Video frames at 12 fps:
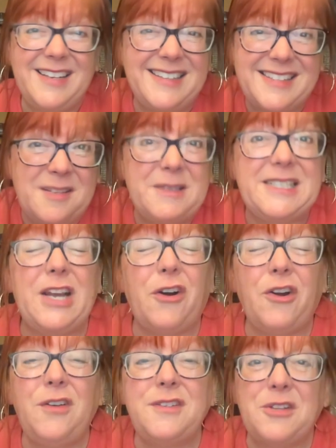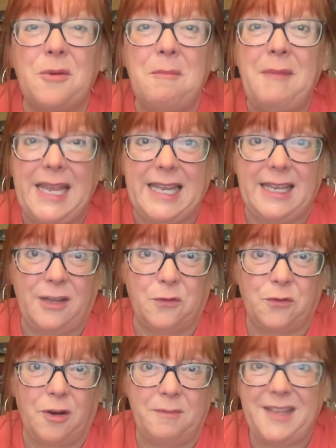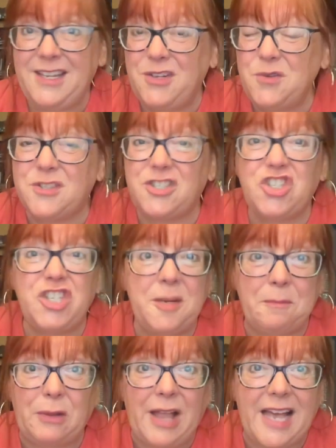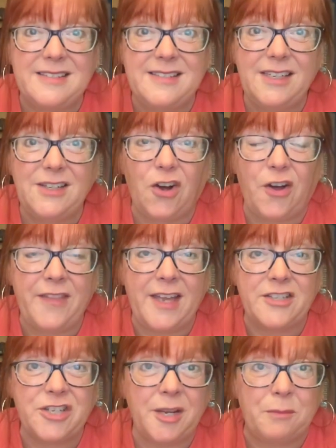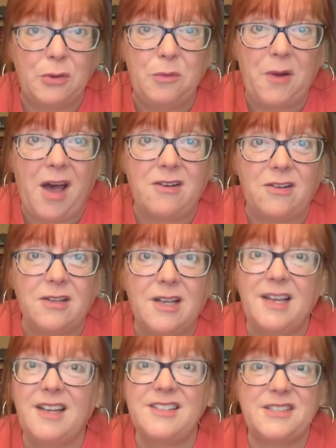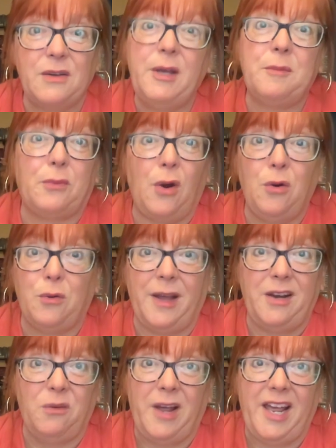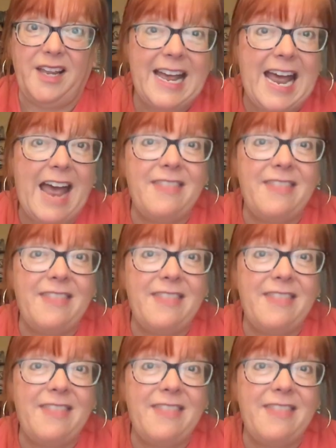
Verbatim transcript: It's the materials they're making it from. They used cheap plastic on that shampoo bottle, so it broke right away.